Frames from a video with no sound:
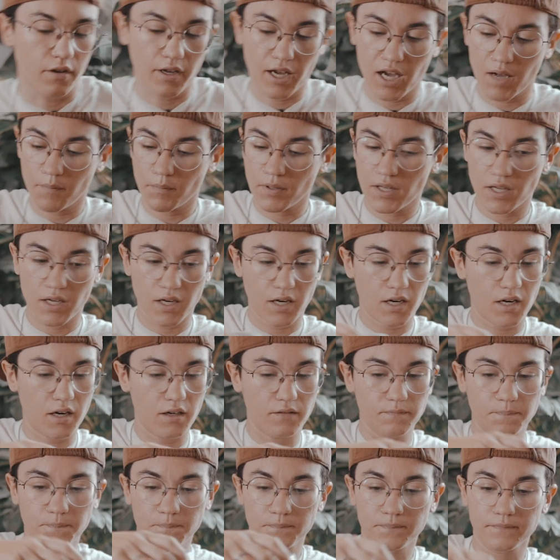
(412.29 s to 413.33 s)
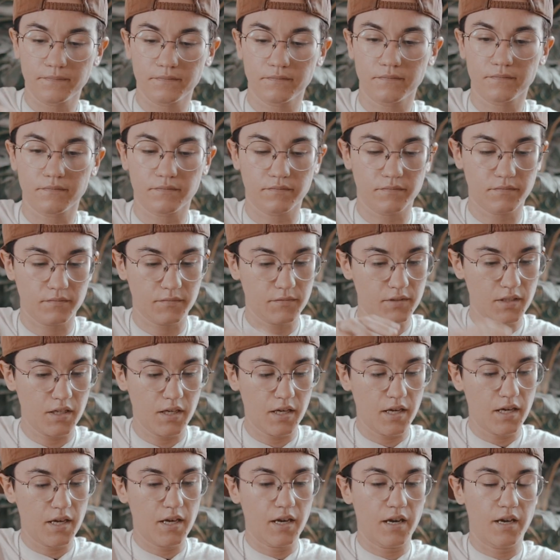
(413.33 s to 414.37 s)
cup here,
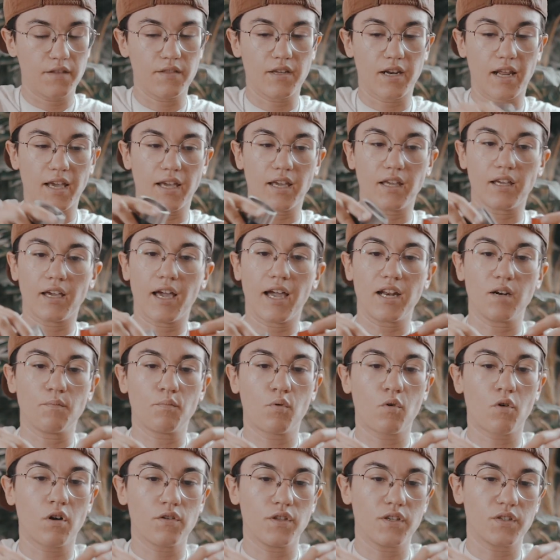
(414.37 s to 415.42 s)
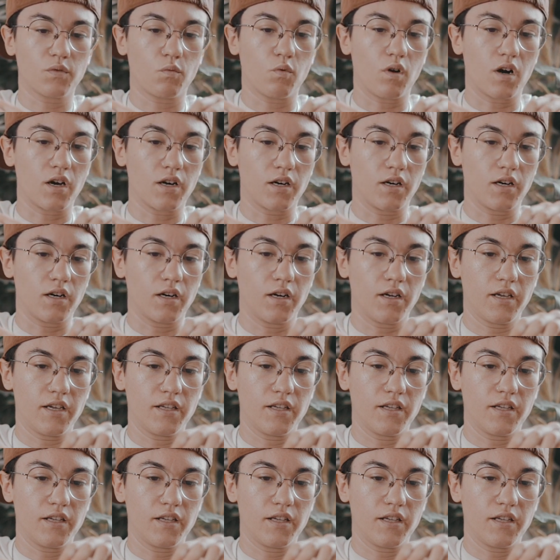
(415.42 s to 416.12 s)
and then I can kind of pour this water